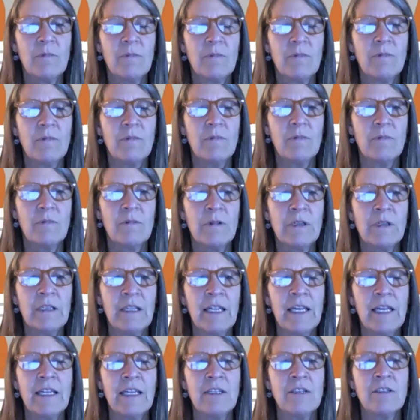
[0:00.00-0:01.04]

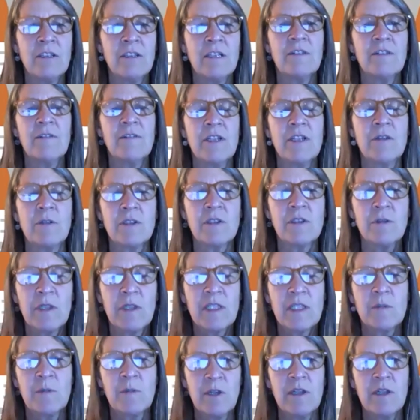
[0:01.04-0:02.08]
relating to individuals who
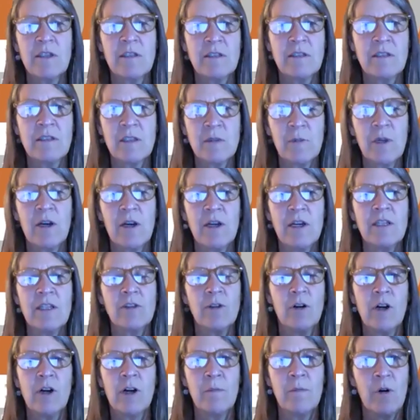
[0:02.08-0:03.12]
experience disparities
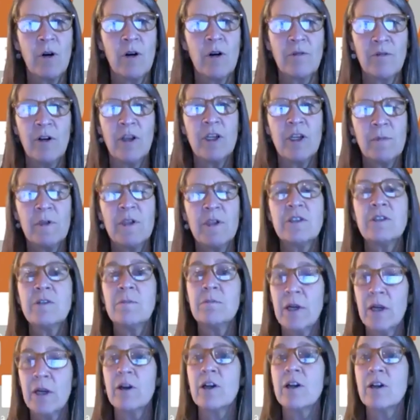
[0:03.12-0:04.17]
or are more vulnerable to
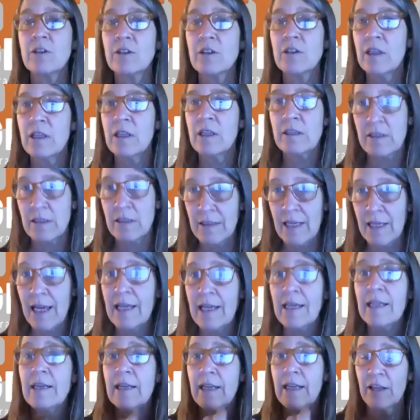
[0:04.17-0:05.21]
barriers in society
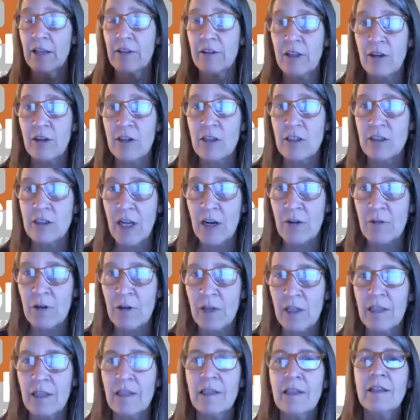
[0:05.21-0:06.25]
and healthcare in
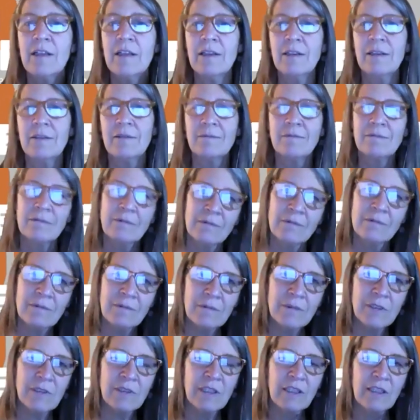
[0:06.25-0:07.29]
general.
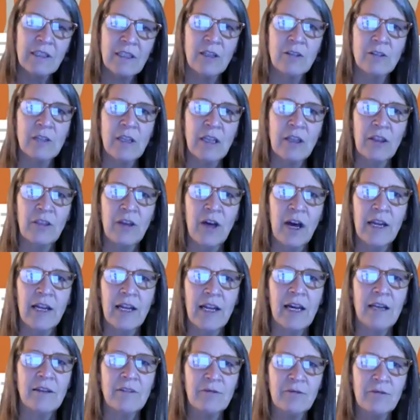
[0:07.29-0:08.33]
Just a closing thought
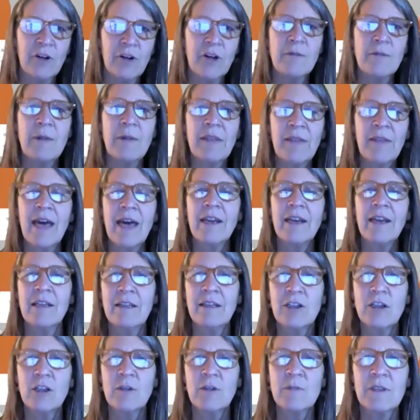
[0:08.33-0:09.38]
on framing that in
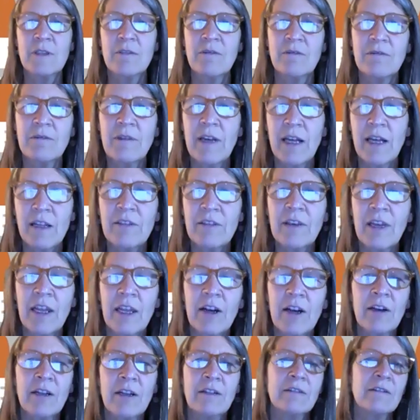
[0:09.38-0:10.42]
terms of healthcare
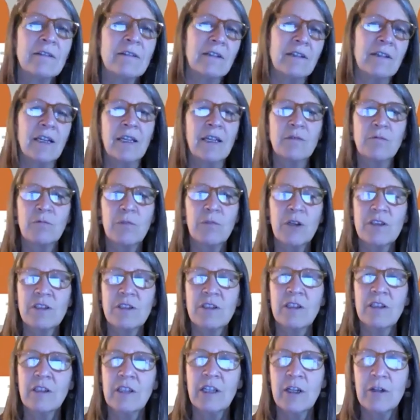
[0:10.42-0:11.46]
and
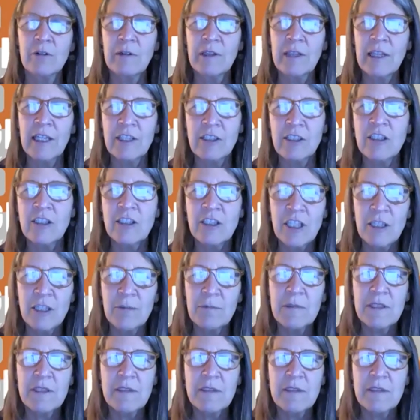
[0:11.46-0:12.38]
personal interrelationships.